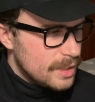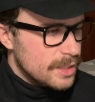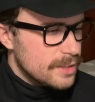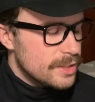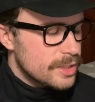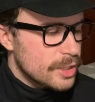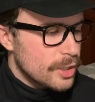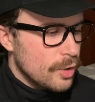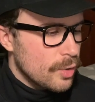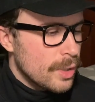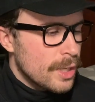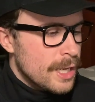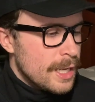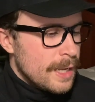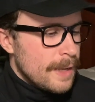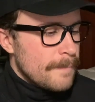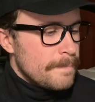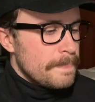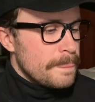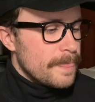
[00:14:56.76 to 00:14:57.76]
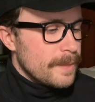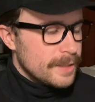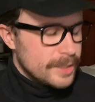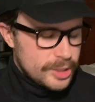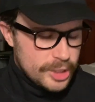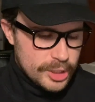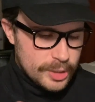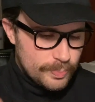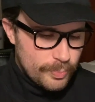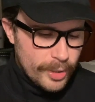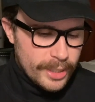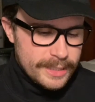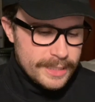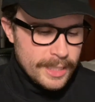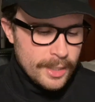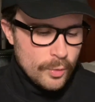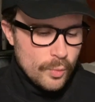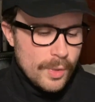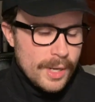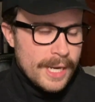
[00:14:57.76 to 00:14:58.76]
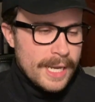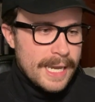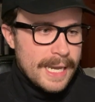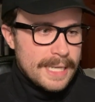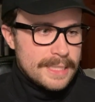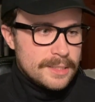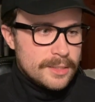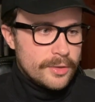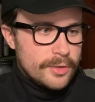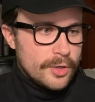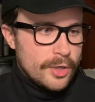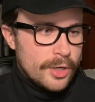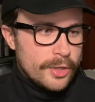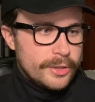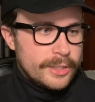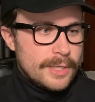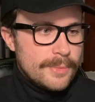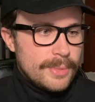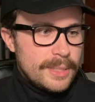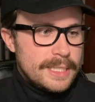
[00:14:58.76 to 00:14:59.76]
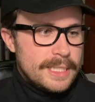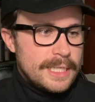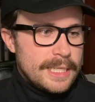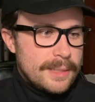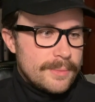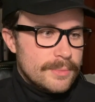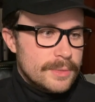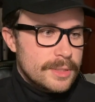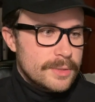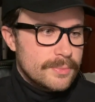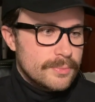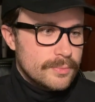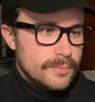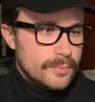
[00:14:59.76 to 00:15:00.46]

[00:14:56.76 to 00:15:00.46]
So let's just break down why Azathoth can be deemed